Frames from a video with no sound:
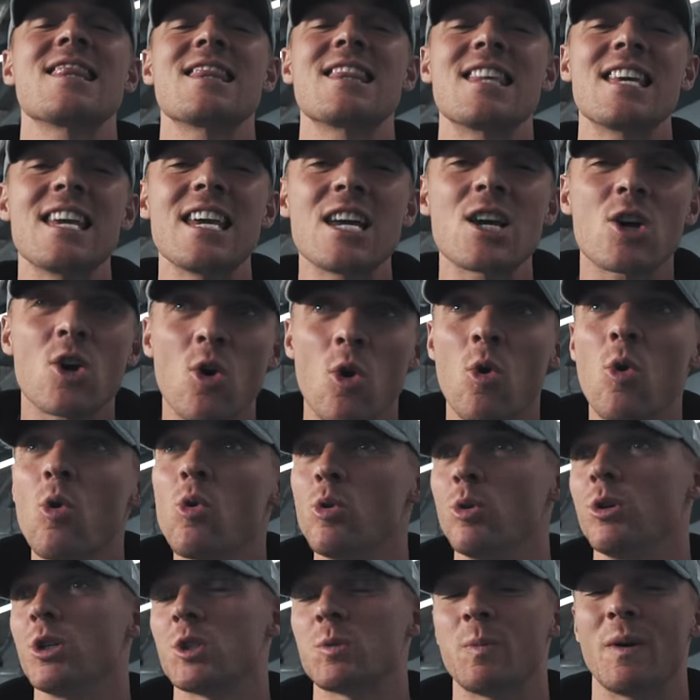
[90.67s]
the
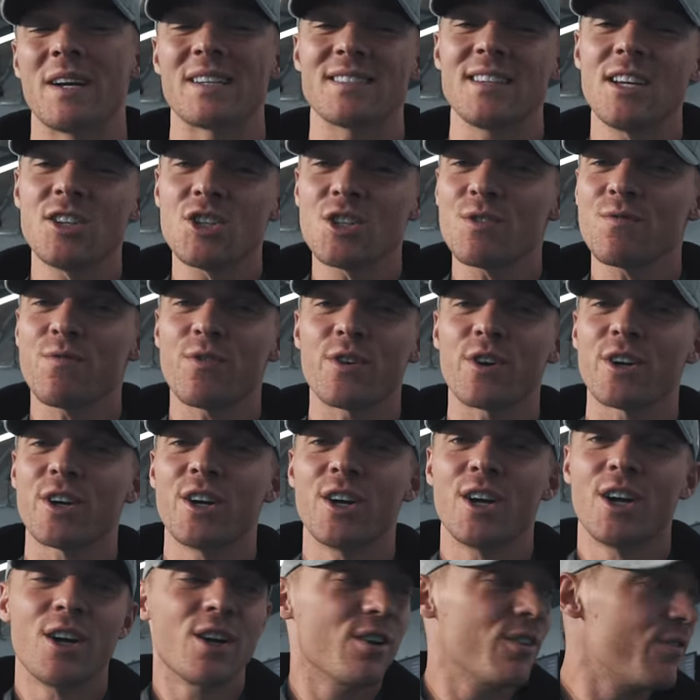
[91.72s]
coolest place, not just for
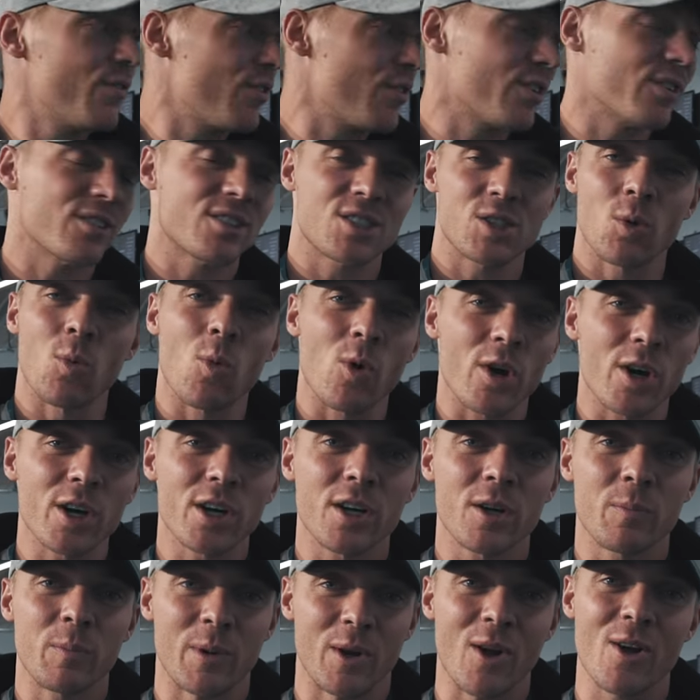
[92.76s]
for to
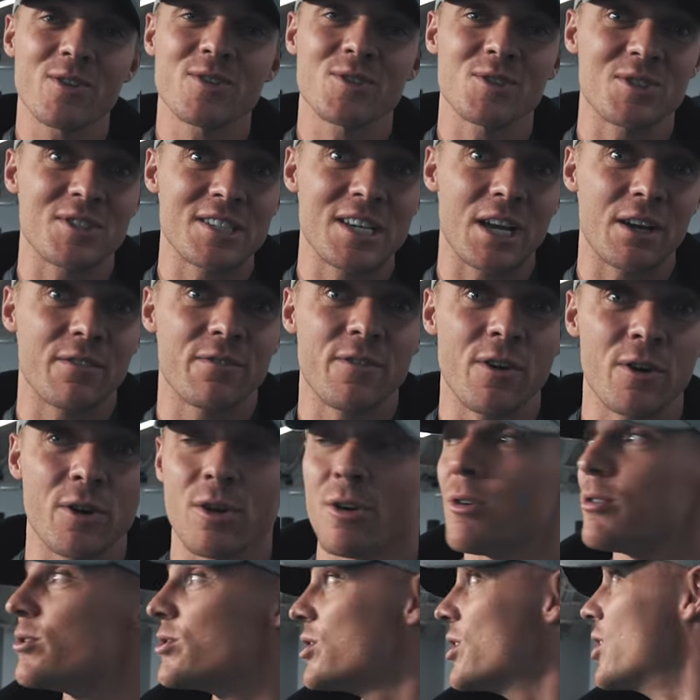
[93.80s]
work, but also to take
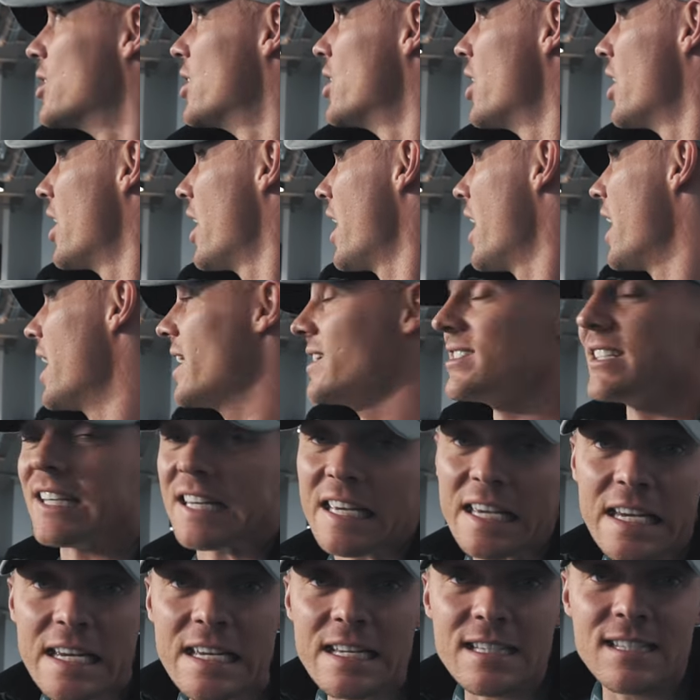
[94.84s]
photos and to
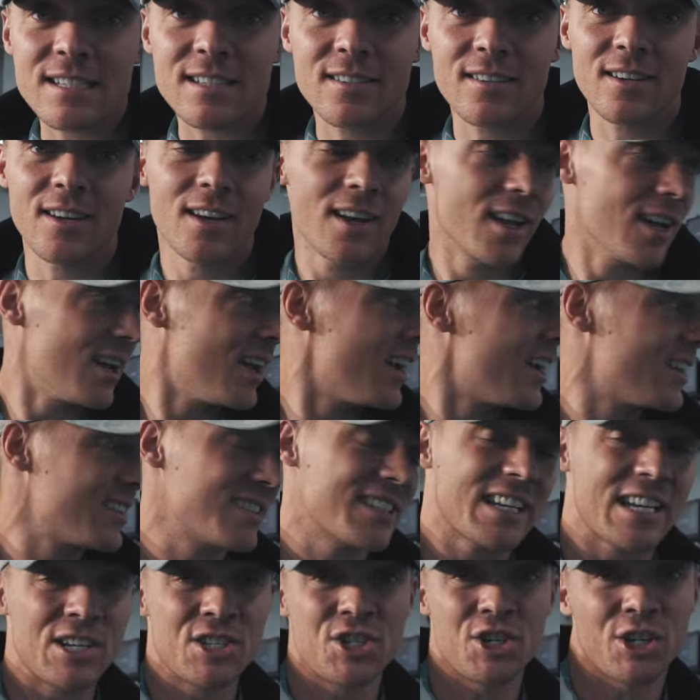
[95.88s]
eat,
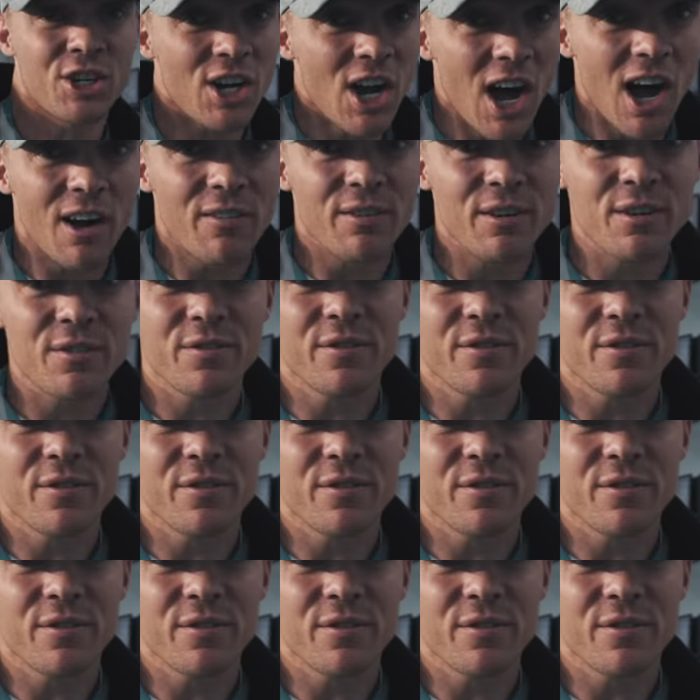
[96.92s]
to get your coffee